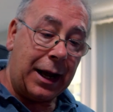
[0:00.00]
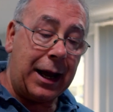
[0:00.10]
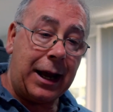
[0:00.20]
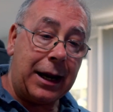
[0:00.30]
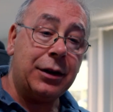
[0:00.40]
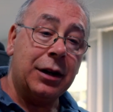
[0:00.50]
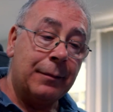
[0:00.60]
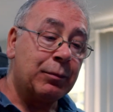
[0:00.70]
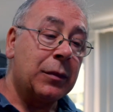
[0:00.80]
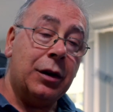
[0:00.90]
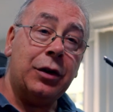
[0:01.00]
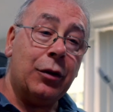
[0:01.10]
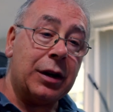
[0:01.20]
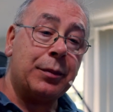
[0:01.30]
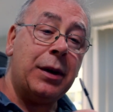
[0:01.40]
And the
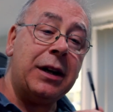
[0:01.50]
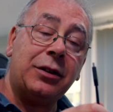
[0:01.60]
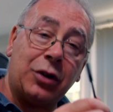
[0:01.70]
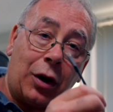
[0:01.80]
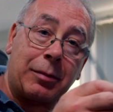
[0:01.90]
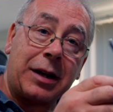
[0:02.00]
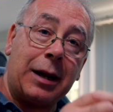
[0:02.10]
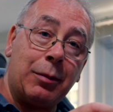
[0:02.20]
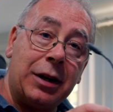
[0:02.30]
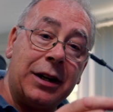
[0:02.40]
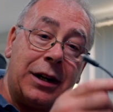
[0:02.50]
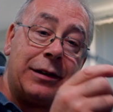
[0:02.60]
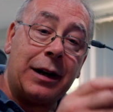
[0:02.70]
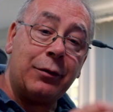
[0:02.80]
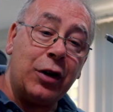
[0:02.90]
USB type cabling at
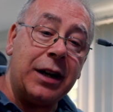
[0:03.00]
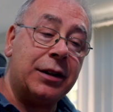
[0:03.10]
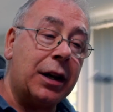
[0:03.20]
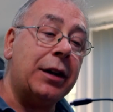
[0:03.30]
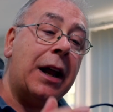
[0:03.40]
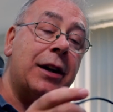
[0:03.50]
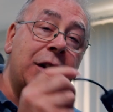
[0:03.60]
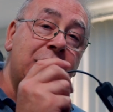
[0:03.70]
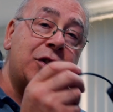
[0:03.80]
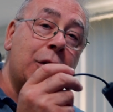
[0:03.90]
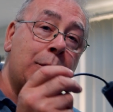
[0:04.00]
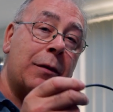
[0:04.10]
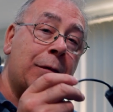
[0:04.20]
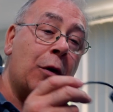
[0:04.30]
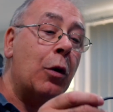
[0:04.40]
the other end. Now, this should
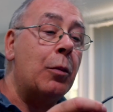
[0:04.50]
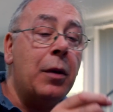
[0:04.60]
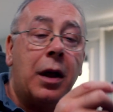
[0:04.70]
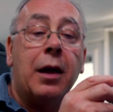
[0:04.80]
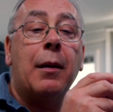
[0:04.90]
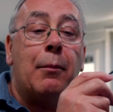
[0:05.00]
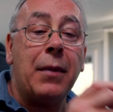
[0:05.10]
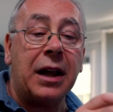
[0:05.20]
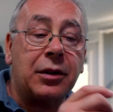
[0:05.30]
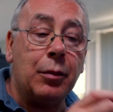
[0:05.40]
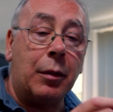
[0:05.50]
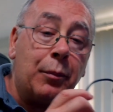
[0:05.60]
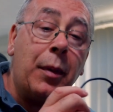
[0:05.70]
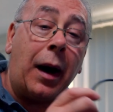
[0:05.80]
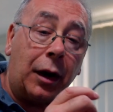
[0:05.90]
perform maximum,
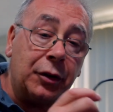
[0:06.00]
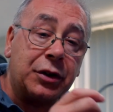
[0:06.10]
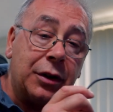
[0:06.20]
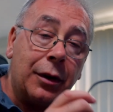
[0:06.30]
but